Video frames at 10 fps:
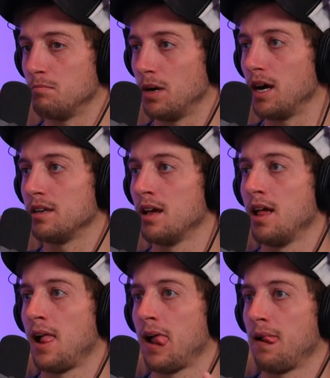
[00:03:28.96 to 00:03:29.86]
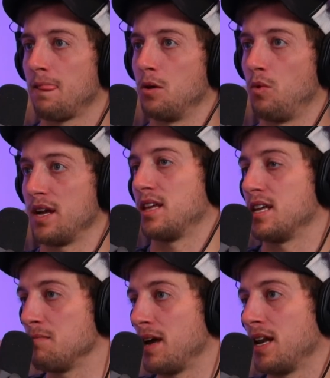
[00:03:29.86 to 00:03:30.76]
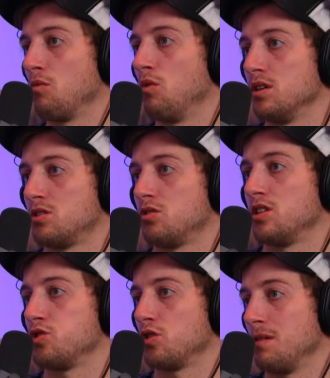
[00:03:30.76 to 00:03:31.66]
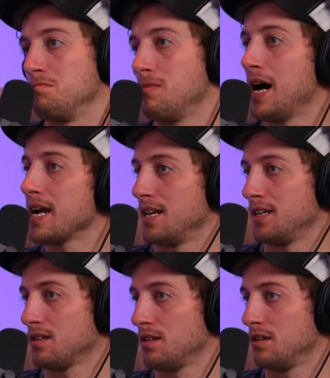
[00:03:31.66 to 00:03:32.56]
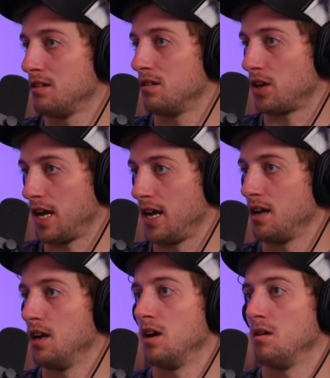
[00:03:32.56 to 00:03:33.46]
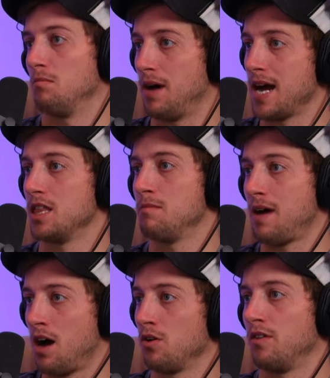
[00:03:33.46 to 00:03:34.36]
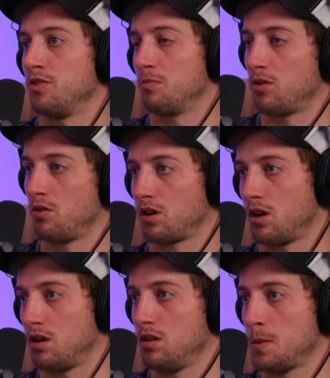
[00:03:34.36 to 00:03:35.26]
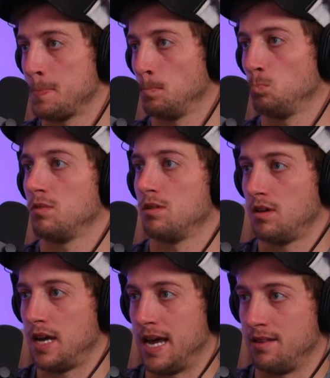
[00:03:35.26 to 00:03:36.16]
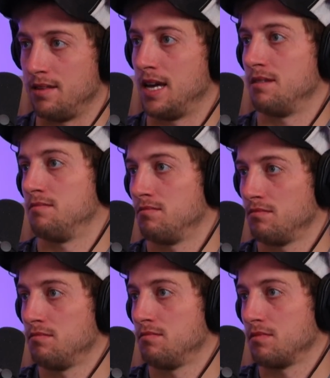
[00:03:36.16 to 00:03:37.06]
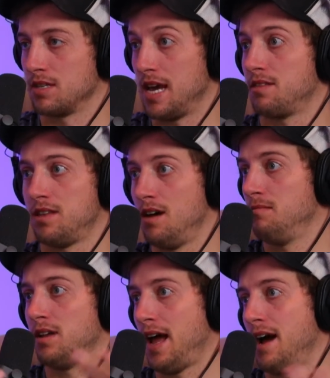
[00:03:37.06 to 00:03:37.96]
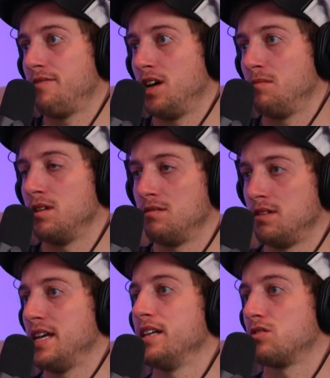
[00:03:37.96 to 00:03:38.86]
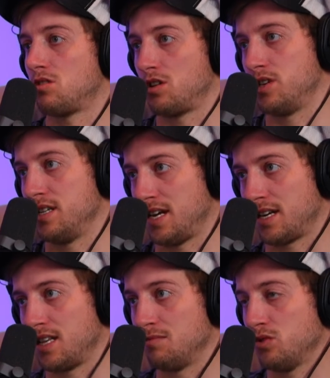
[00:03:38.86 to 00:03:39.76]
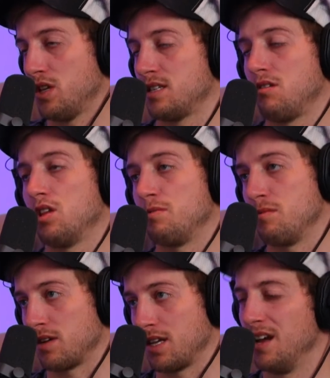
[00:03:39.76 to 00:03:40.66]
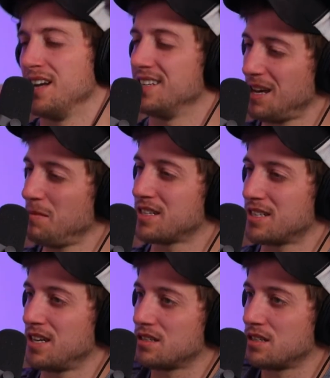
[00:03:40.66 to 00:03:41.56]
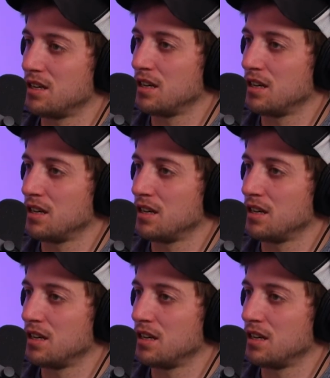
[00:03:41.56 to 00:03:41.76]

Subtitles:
But the way that he made it was so that you can mine it, mine them out of the protocol, and then get them and have them and then start transacting them. So that's how other people can get it. Does that make sense?